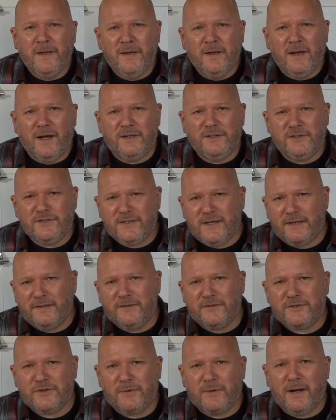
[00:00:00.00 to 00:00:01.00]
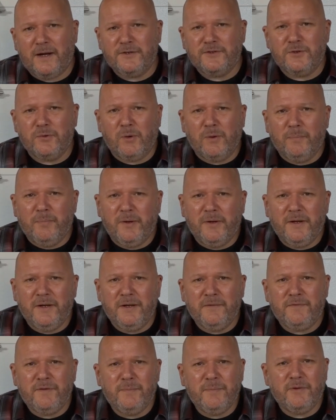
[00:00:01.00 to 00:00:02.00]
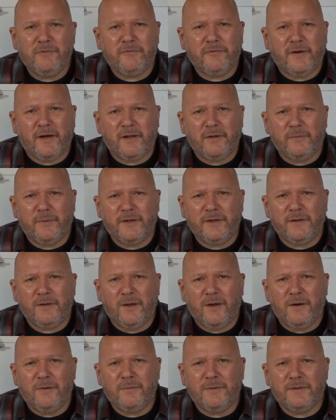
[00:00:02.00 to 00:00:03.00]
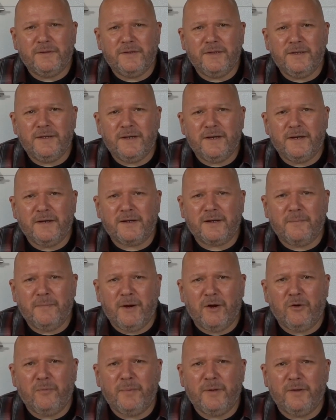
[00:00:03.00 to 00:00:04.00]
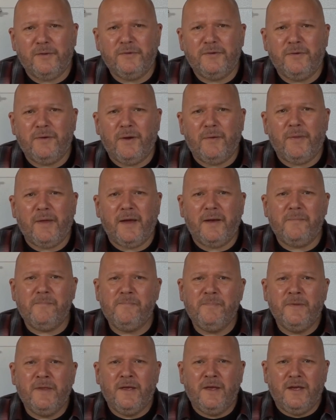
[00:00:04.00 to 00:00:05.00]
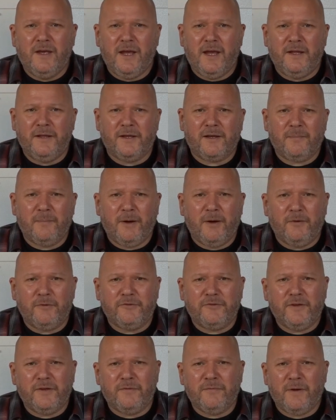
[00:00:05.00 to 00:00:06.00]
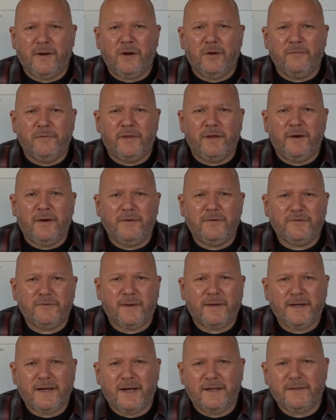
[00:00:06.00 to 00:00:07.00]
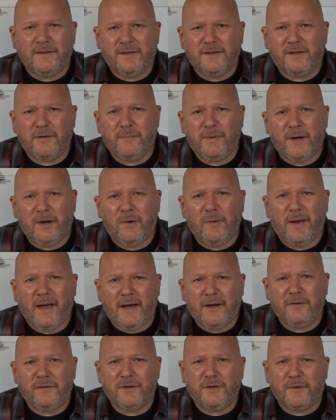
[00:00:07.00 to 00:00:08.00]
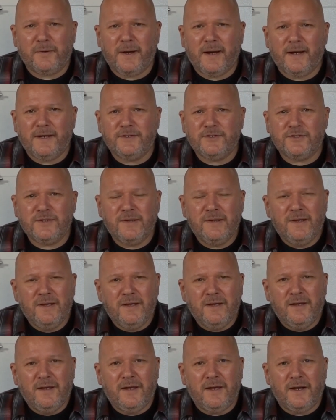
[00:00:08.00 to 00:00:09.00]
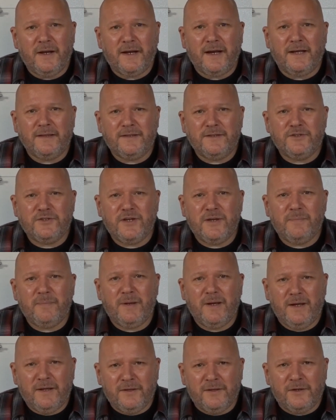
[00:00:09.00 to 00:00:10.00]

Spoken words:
I just had this garage door put in. If you've been following along with the Camaro build, you know that. And the Camaro's sitting right over there, so I got the Camaro out of the garage, and I got the Jeep in the